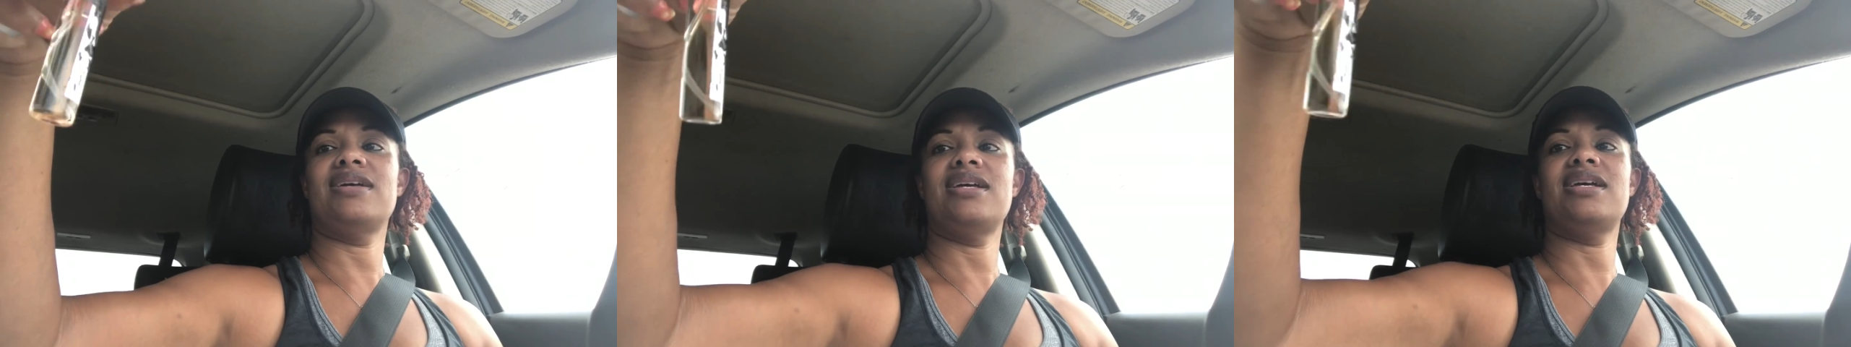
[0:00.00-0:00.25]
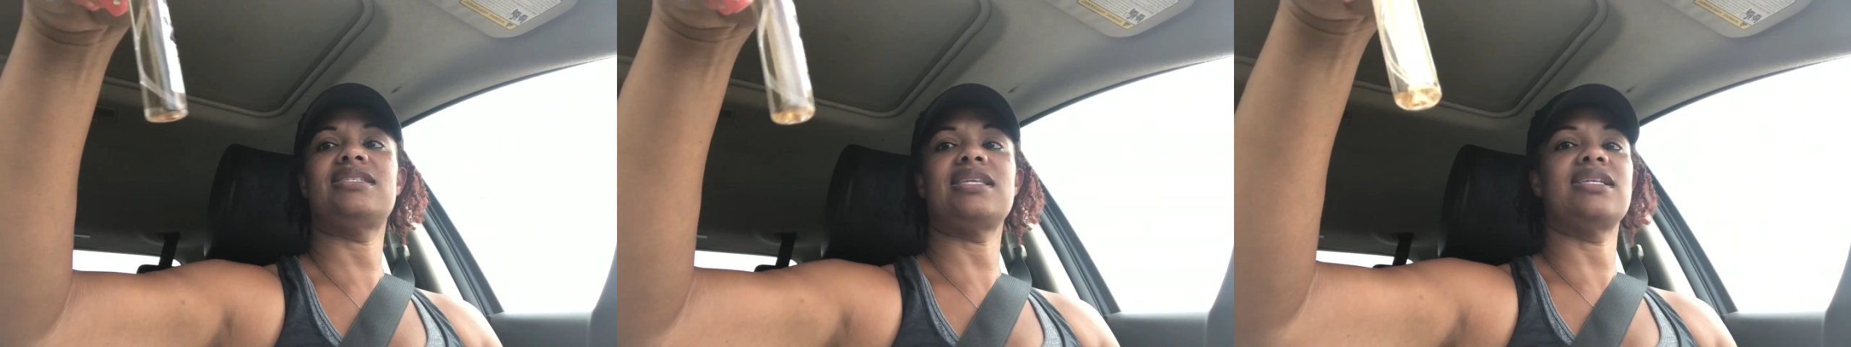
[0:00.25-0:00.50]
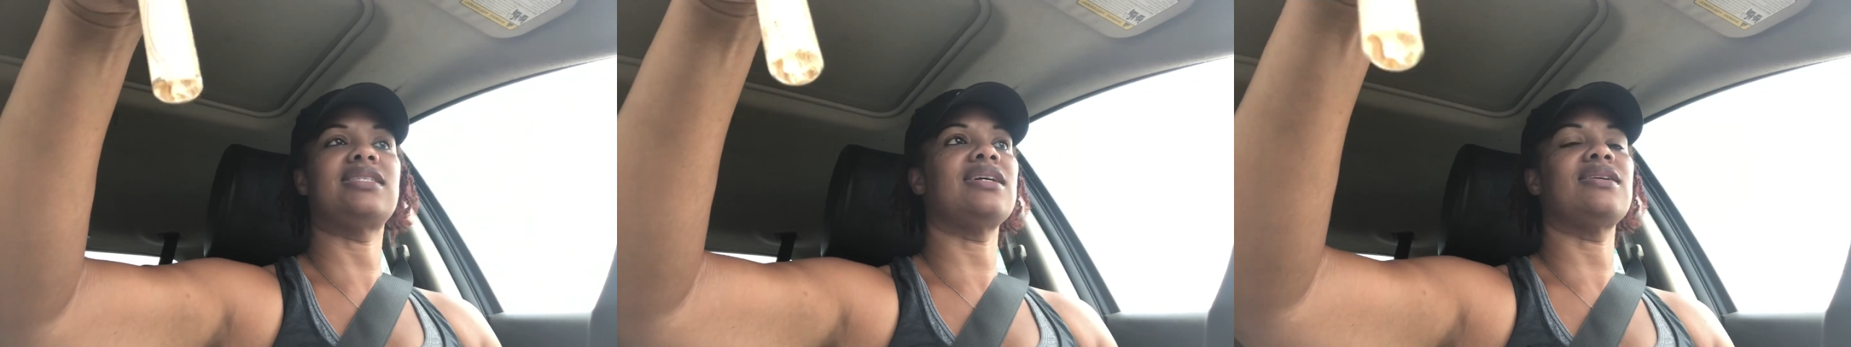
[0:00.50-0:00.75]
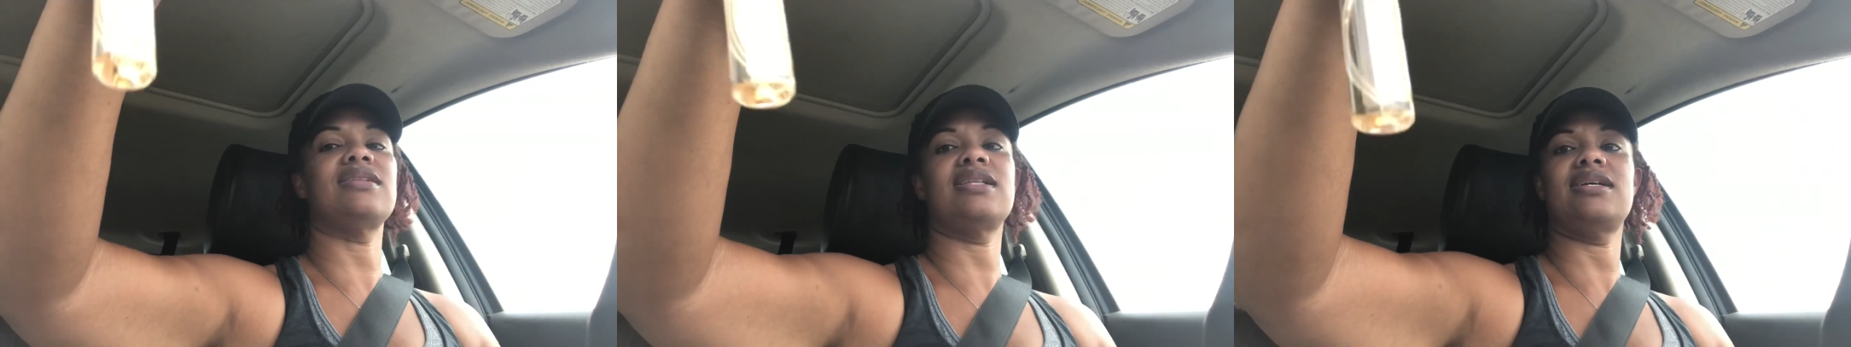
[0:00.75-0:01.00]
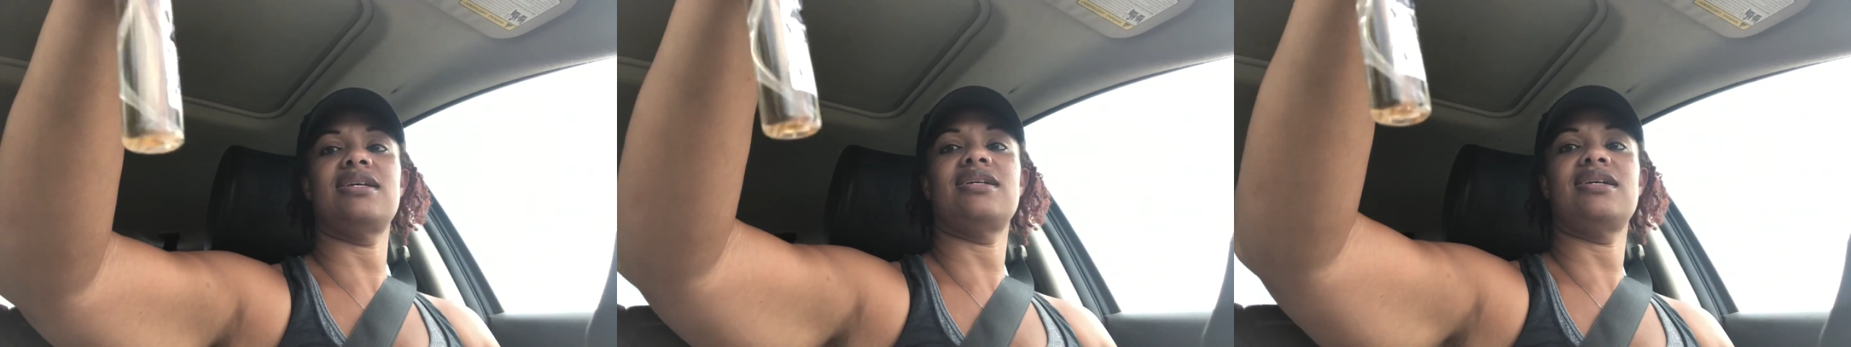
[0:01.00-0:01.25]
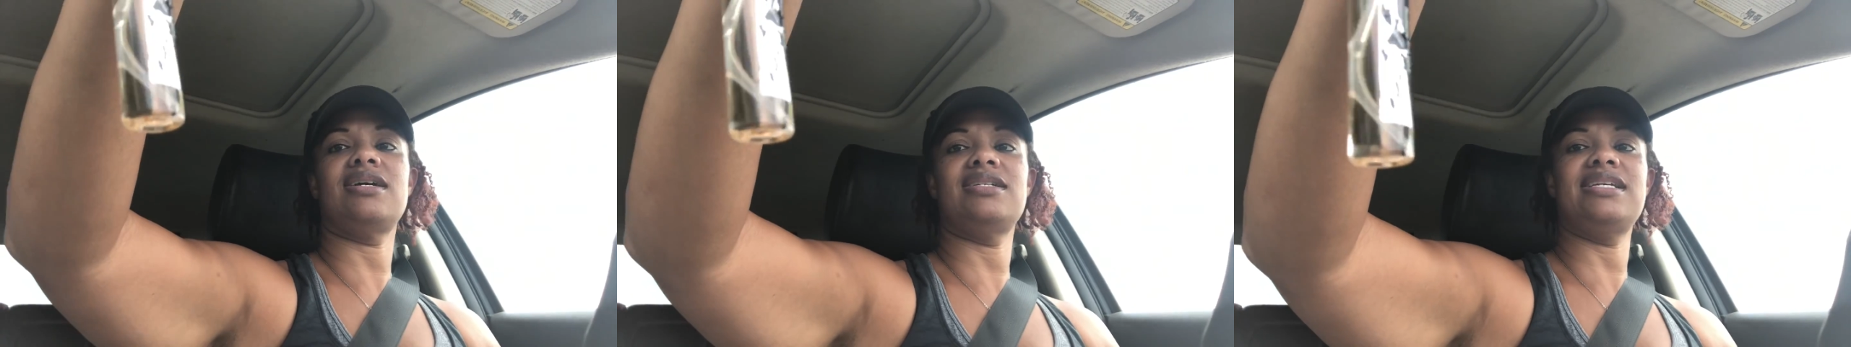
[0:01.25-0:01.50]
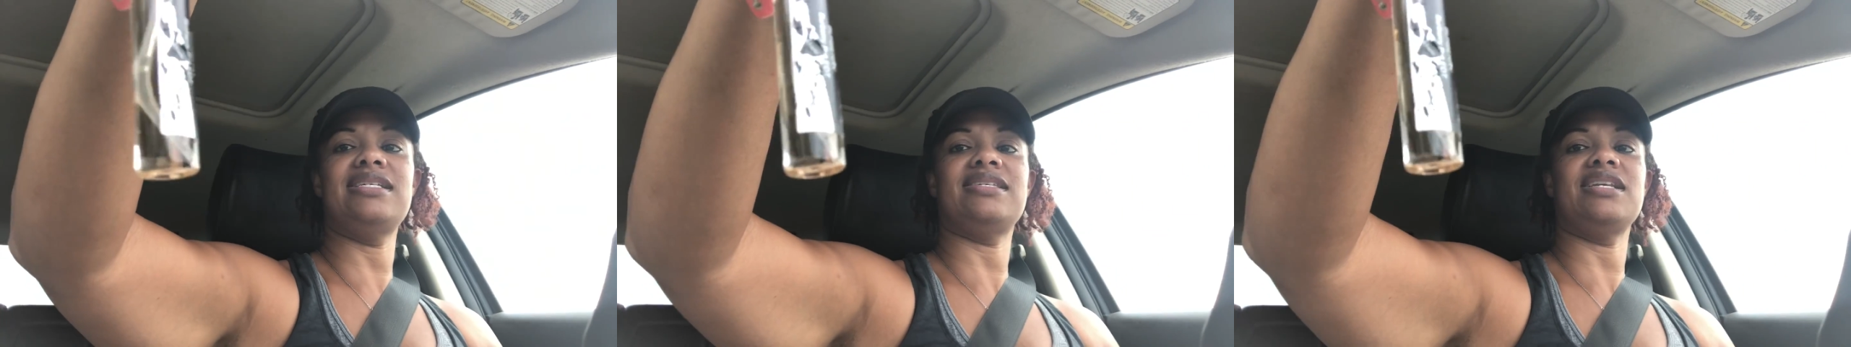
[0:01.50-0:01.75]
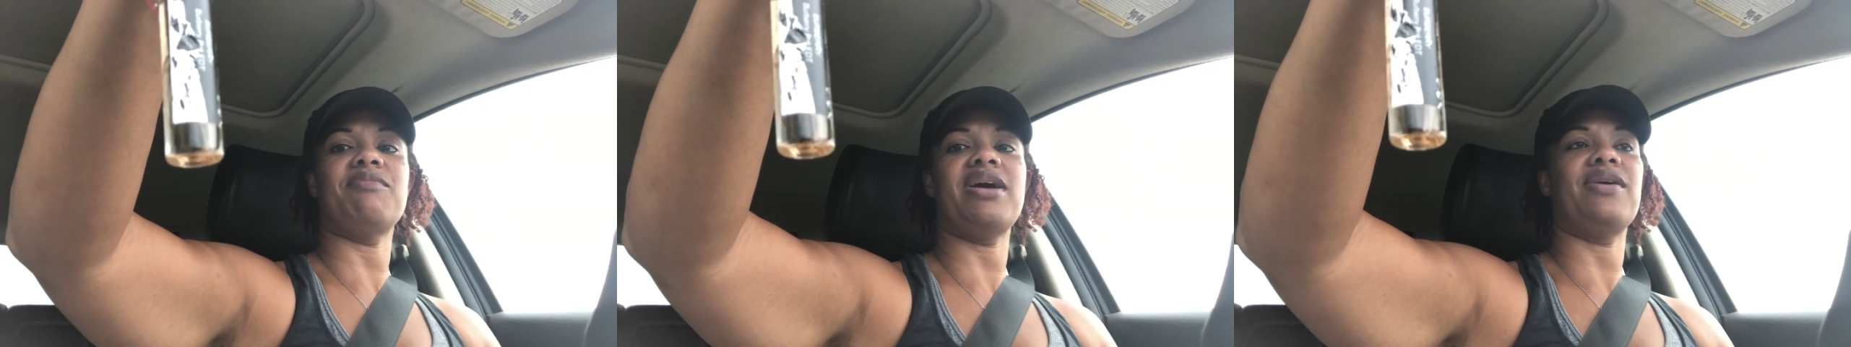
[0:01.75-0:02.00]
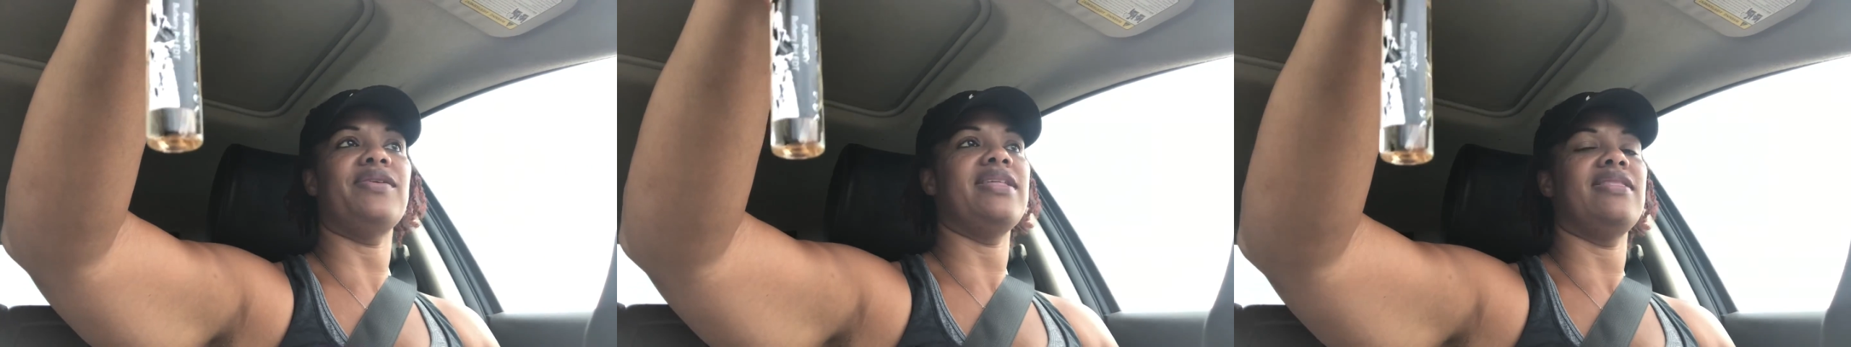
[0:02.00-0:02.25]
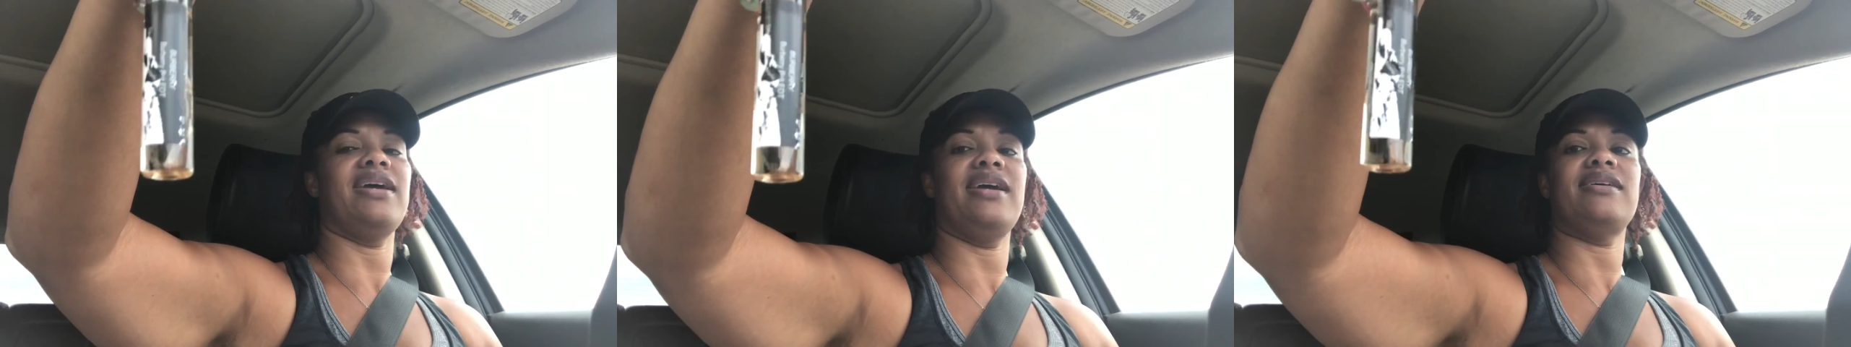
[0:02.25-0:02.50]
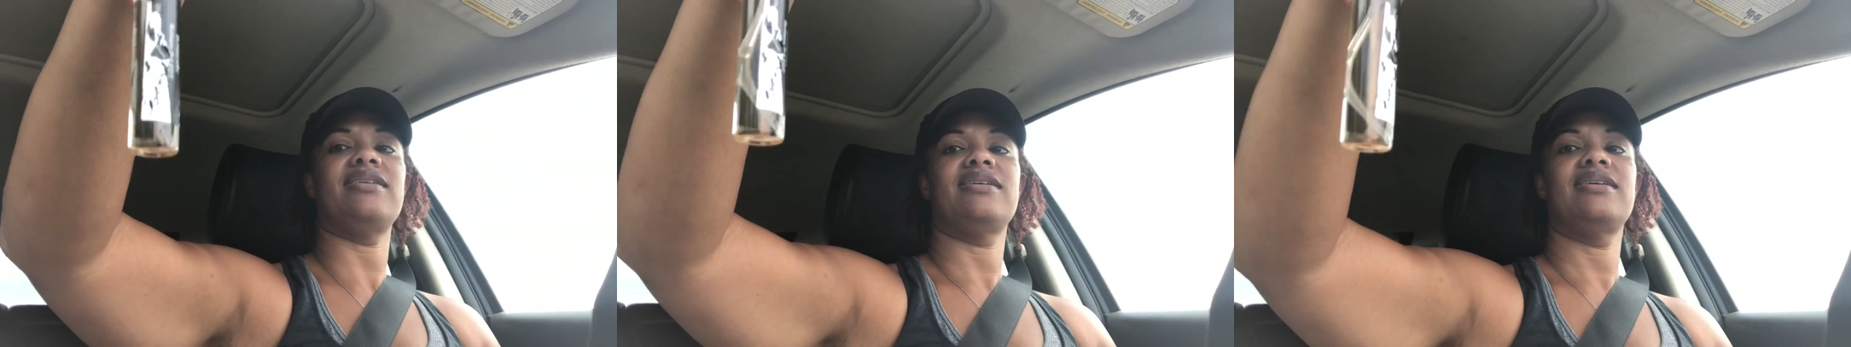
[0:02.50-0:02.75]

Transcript: That's, that's a, a decent amount in there.